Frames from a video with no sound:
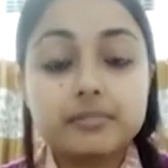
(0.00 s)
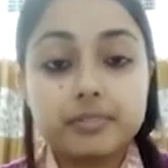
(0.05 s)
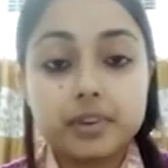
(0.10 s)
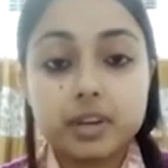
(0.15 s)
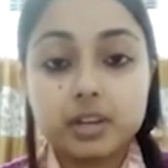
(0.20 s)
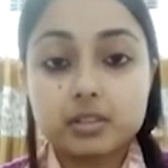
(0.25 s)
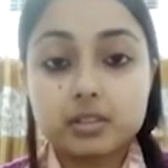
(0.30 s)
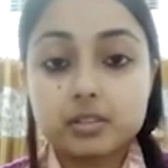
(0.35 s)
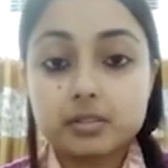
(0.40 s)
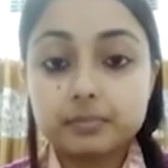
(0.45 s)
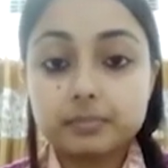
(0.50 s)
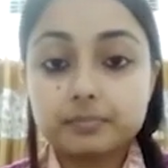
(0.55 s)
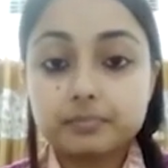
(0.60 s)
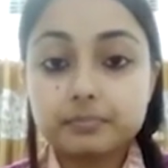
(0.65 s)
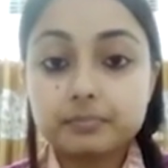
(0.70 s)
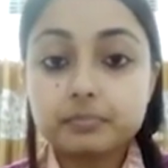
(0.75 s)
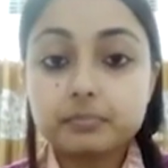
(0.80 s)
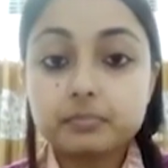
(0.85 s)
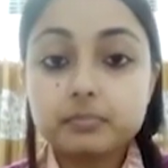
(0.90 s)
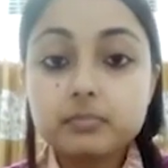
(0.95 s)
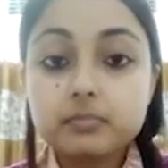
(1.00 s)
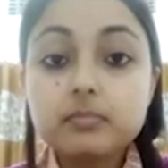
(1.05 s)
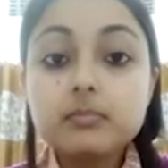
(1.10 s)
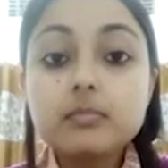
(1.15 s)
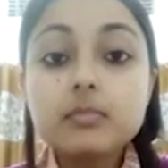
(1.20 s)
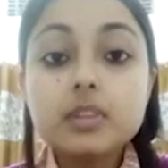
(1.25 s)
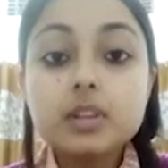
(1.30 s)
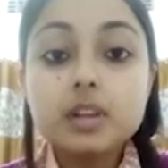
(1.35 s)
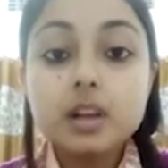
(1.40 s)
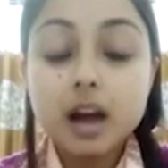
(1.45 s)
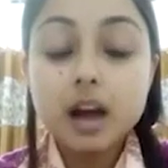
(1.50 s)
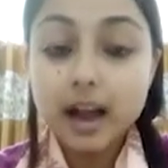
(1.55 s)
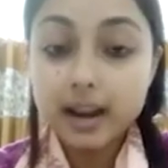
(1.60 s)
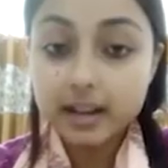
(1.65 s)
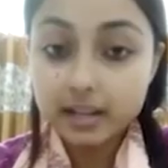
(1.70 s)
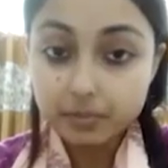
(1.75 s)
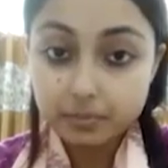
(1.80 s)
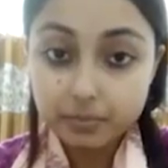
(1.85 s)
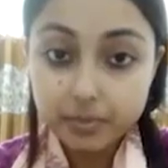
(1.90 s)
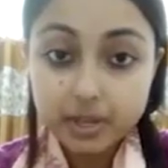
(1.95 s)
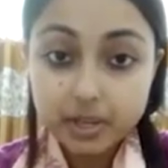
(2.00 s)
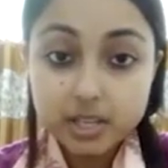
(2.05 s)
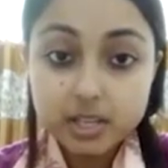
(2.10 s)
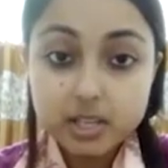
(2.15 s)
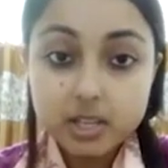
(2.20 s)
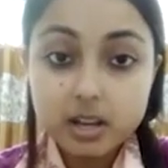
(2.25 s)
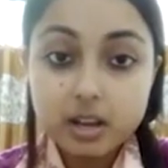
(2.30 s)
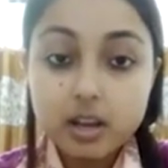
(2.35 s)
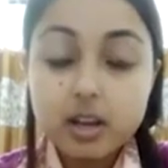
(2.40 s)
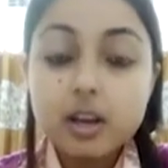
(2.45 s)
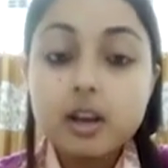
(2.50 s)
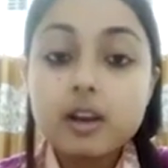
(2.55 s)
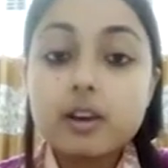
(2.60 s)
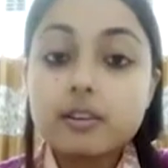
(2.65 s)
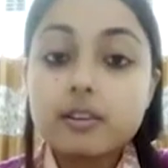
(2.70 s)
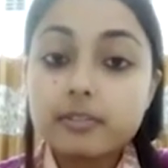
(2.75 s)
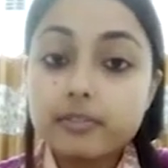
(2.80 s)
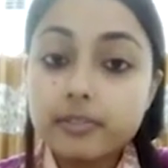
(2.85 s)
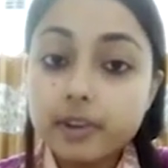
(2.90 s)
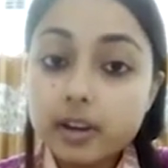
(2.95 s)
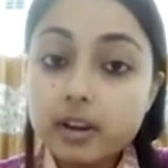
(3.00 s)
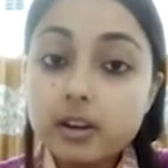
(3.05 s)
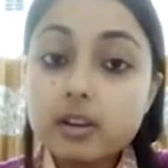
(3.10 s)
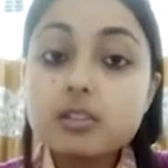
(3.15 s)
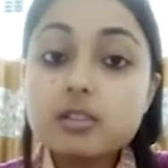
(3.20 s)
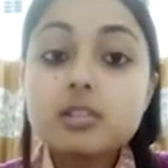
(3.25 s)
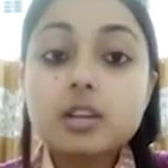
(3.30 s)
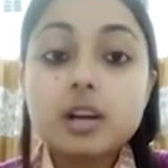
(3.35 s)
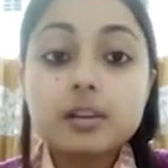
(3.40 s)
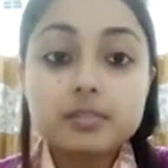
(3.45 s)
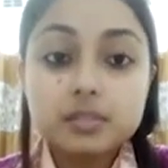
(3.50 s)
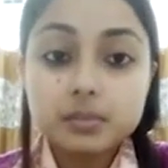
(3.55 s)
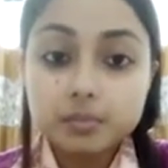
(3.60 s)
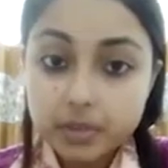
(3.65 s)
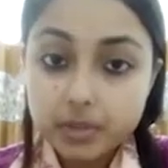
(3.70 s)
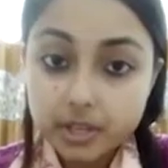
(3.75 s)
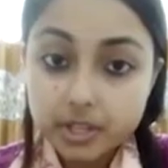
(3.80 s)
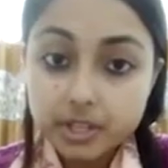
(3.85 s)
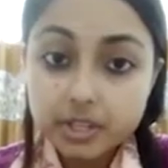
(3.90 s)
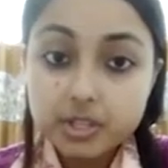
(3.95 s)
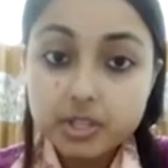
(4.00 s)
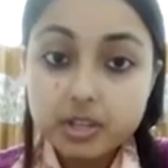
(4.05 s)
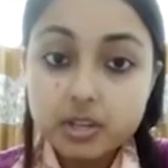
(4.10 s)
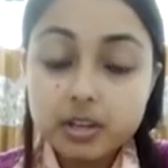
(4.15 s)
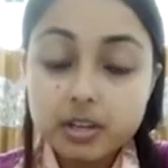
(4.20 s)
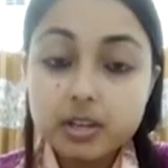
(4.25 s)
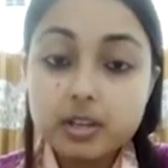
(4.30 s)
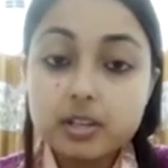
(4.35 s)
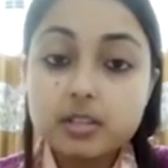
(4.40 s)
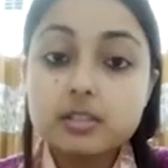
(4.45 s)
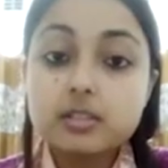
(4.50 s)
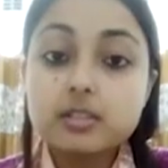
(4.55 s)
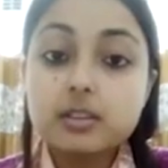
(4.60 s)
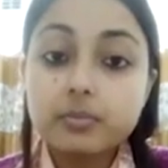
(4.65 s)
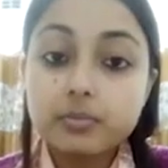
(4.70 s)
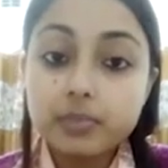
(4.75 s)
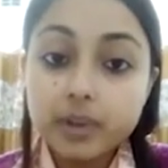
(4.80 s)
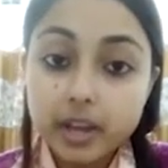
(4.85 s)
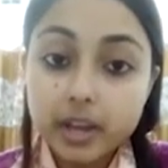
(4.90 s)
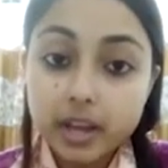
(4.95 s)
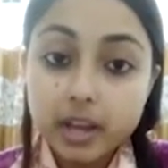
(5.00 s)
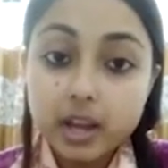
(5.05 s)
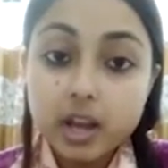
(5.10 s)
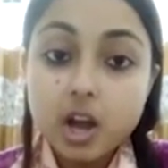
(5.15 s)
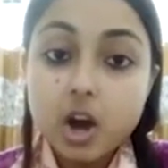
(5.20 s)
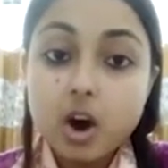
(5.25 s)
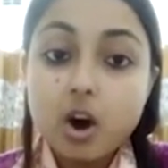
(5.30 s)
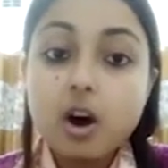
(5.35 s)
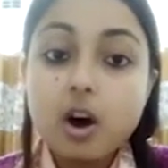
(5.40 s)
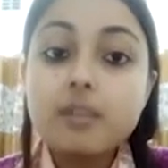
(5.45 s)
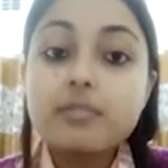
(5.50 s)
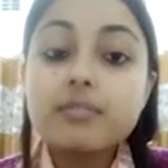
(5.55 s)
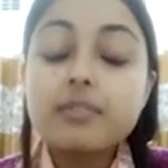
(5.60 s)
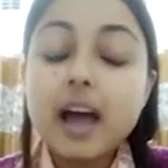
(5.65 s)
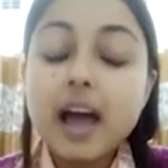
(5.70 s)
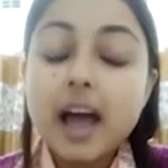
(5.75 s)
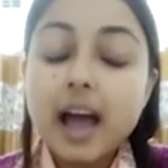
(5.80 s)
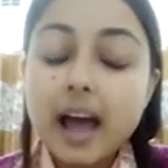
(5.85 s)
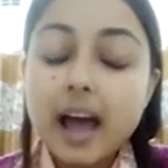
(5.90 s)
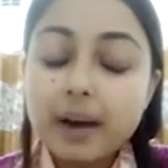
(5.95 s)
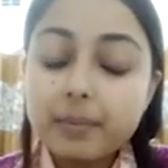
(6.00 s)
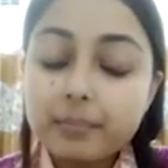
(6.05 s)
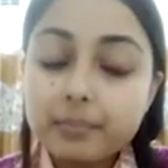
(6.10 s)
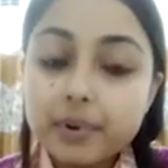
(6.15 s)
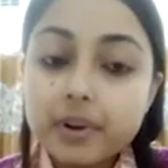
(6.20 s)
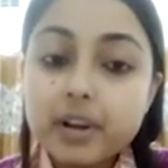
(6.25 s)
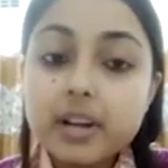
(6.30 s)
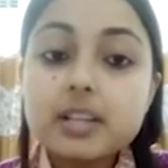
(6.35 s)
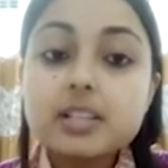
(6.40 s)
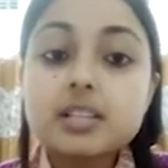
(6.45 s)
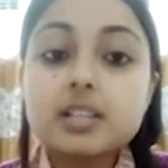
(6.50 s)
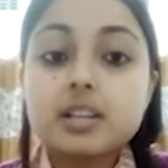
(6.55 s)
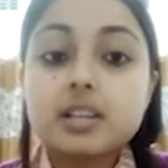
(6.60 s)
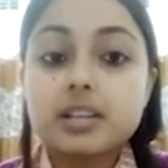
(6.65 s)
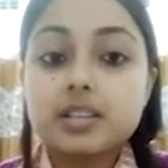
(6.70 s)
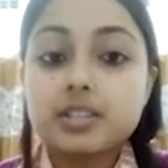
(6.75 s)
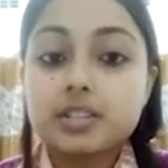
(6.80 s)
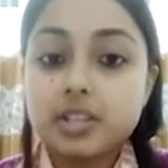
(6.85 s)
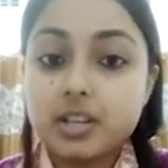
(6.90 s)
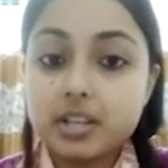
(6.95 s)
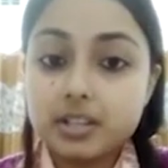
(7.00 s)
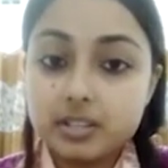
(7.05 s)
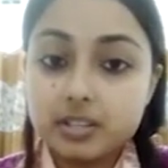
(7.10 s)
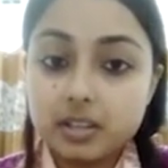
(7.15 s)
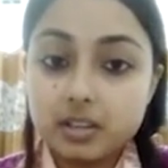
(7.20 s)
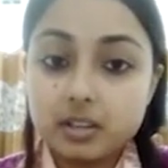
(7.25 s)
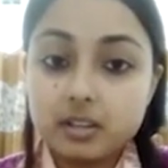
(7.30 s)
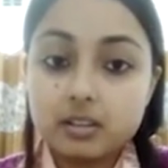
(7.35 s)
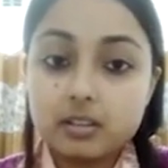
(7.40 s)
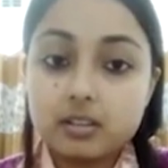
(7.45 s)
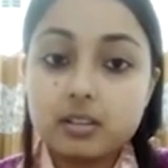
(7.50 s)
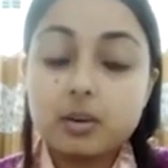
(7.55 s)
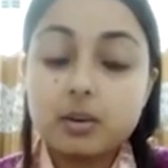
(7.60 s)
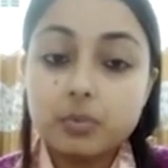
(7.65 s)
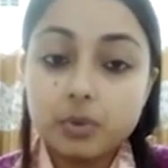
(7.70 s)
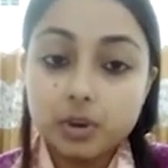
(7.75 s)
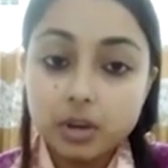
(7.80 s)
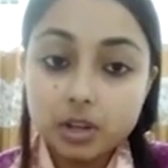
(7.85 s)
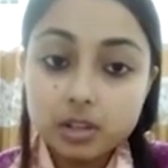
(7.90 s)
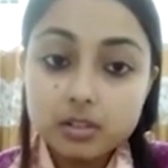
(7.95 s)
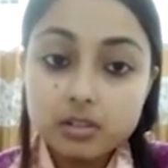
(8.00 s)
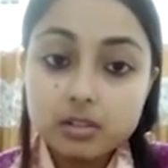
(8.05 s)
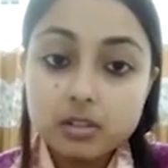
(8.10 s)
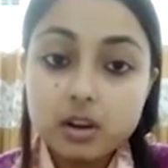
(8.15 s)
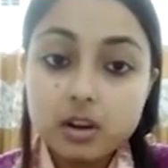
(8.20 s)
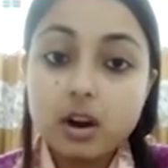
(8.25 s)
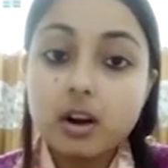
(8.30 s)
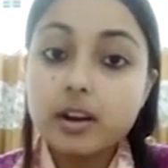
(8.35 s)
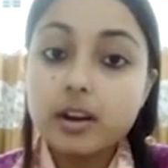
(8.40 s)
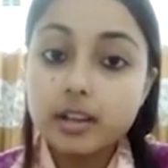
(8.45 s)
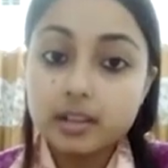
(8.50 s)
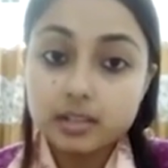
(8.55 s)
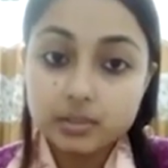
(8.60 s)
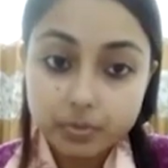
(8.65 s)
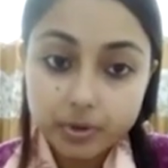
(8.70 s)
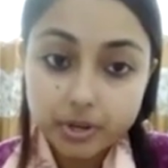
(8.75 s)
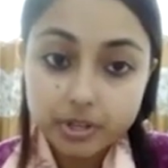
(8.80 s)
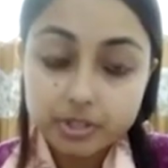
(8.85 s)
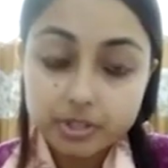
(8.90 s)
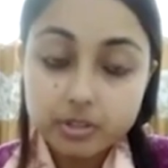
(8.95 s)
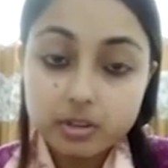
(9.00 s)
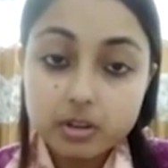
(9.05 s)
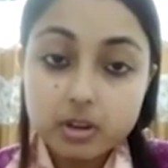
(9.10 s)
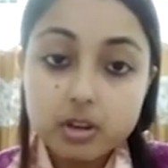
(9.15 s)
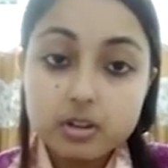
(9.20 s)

I repeat, figures of speech is the way of apparently changing the words or expression to create effect.